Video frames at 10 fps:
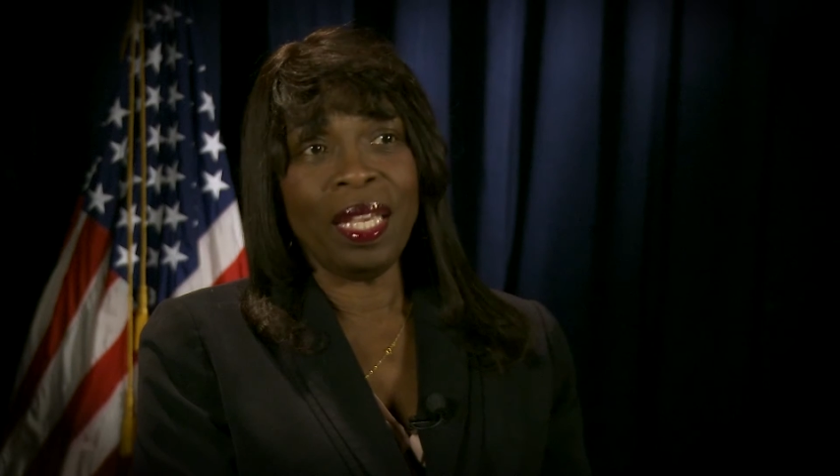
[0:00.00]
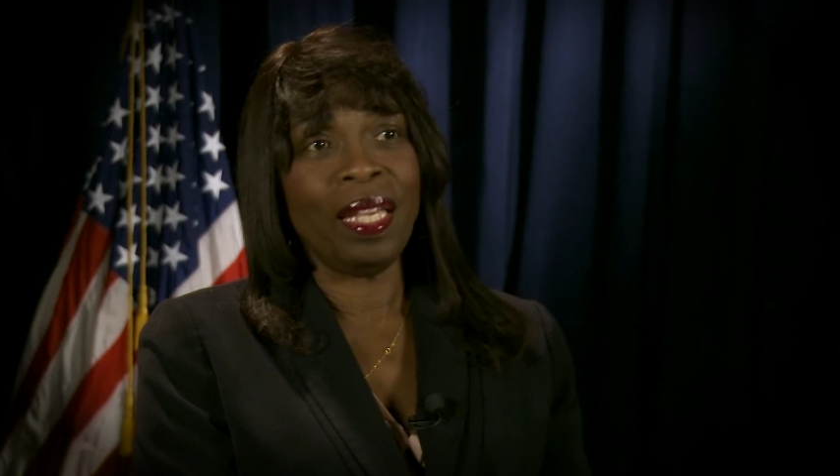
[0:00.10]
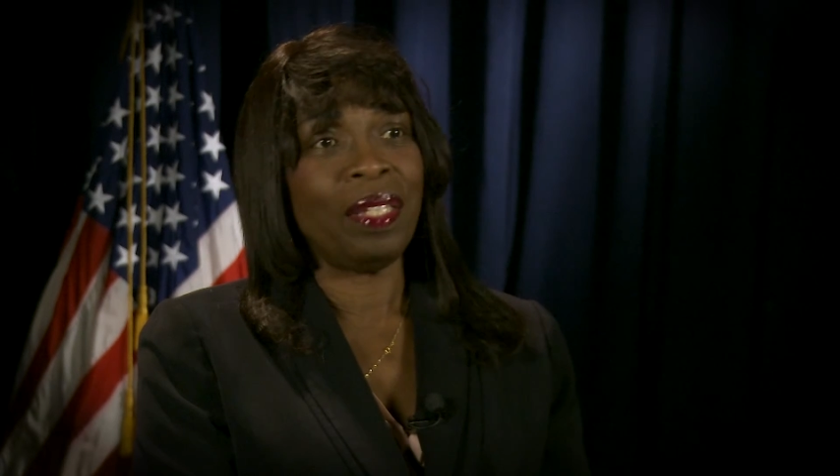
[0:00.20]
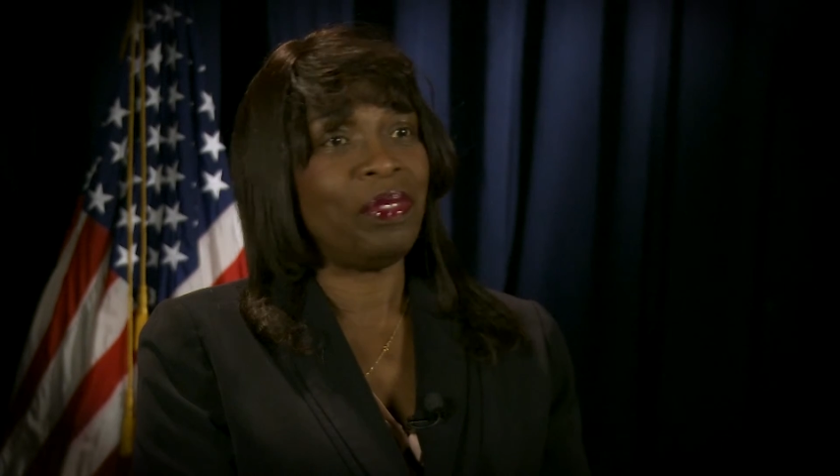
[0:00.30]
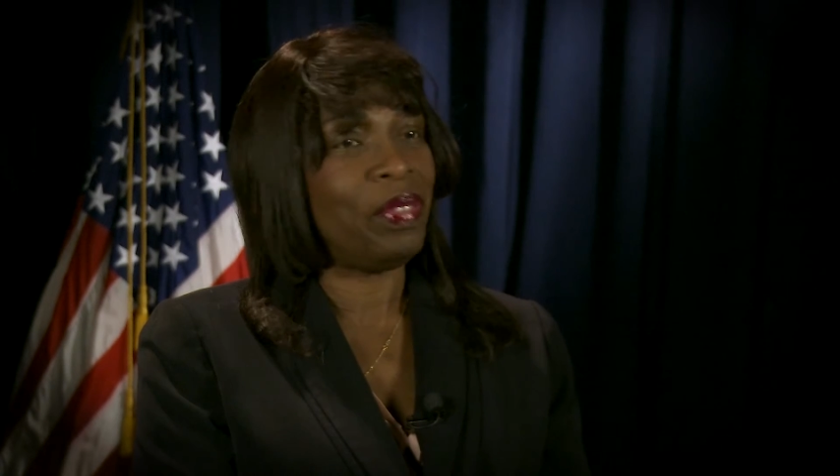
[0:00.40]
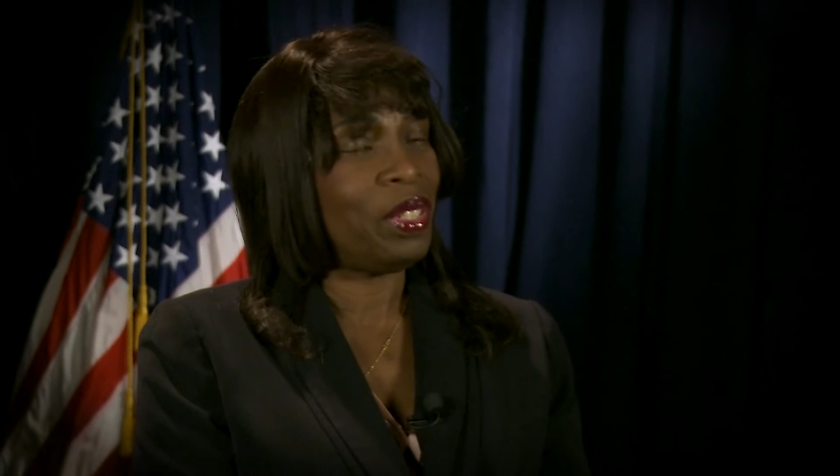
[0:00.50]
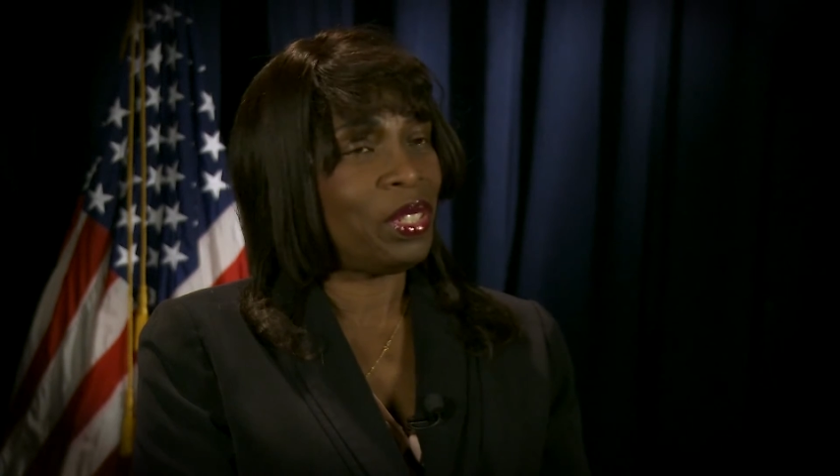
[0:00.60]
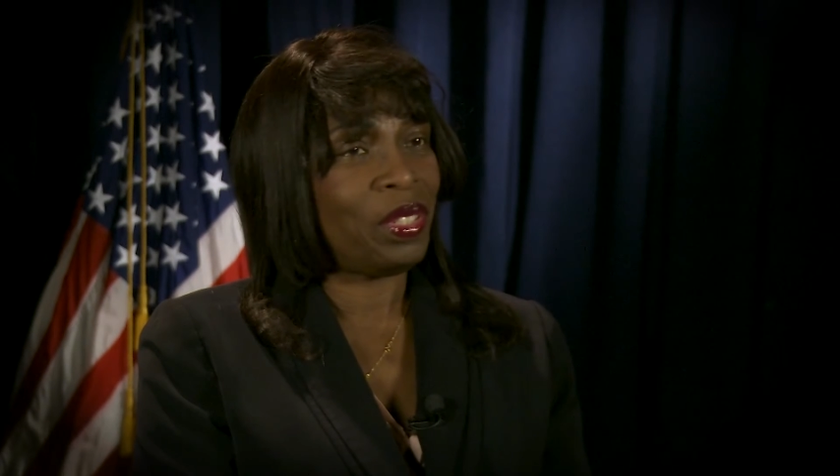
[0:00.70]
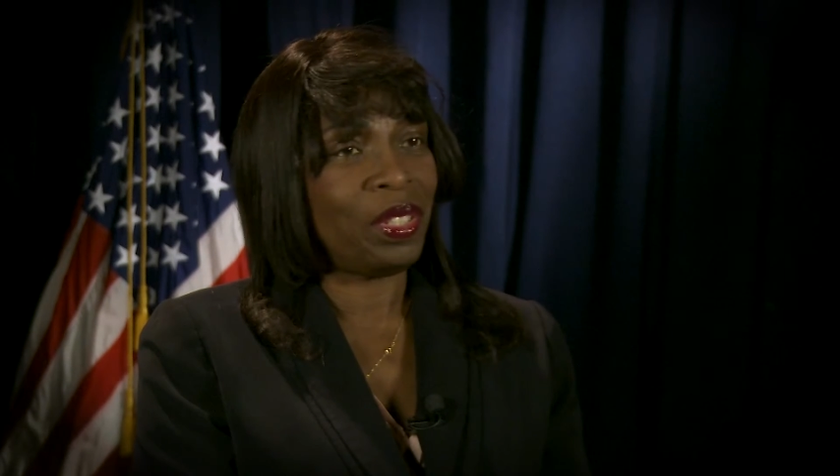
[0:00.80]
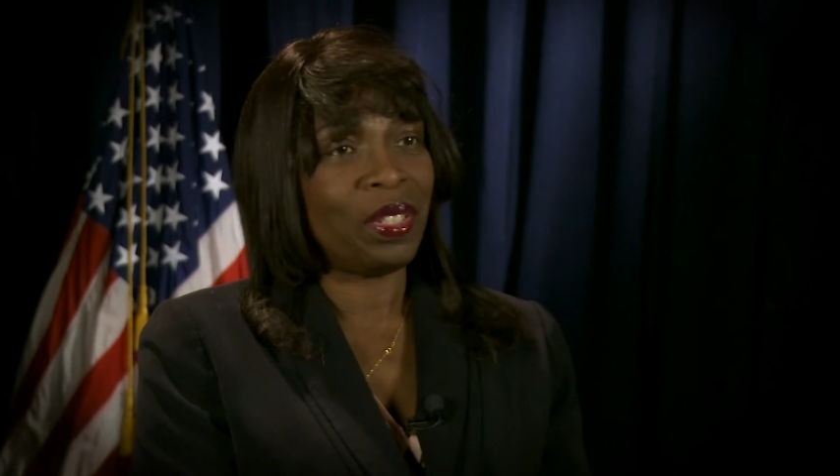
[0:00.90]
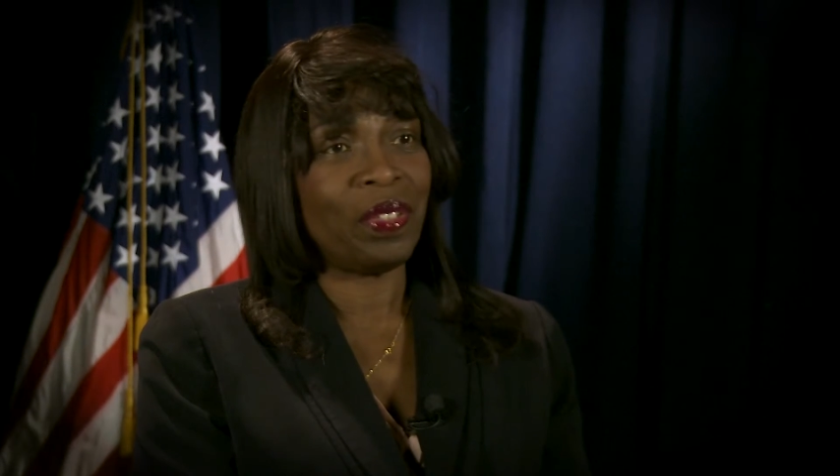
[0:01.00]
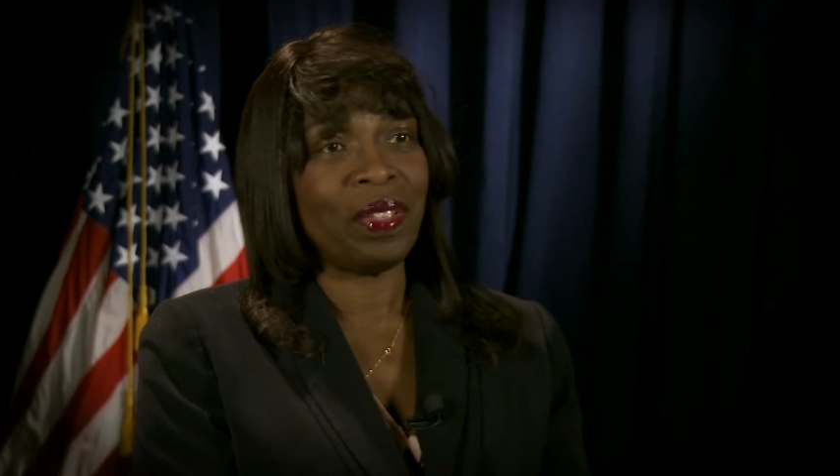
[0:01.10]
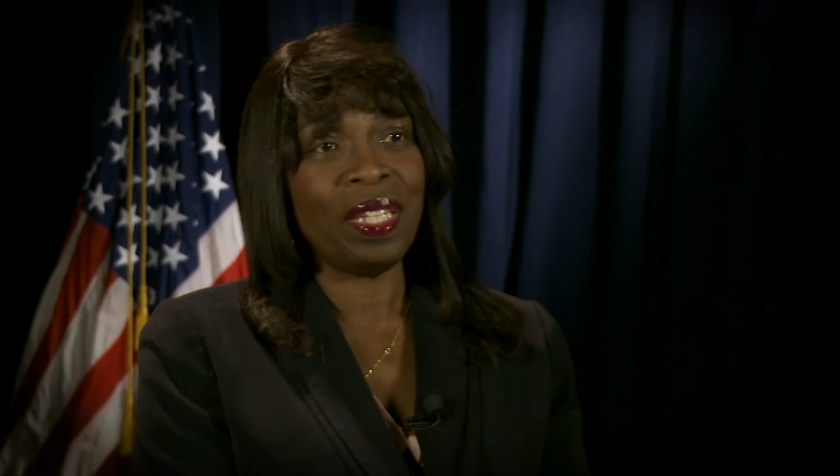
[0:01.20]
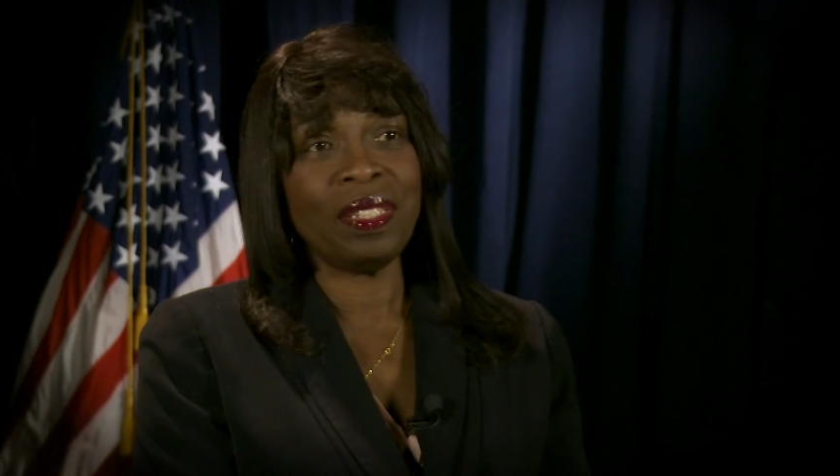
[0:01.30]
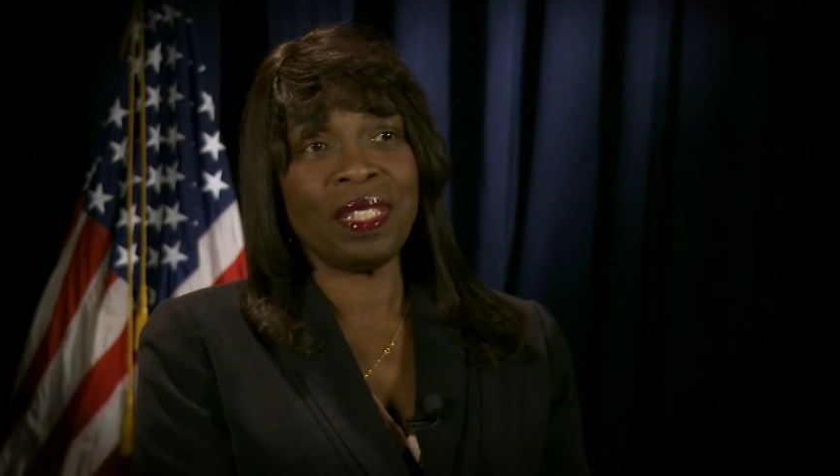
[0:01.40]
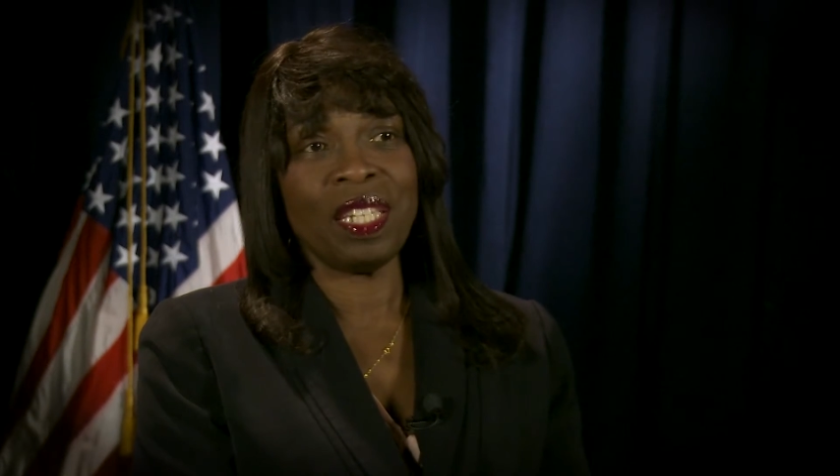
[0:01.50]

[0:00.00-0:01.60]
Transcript: and finished their degrees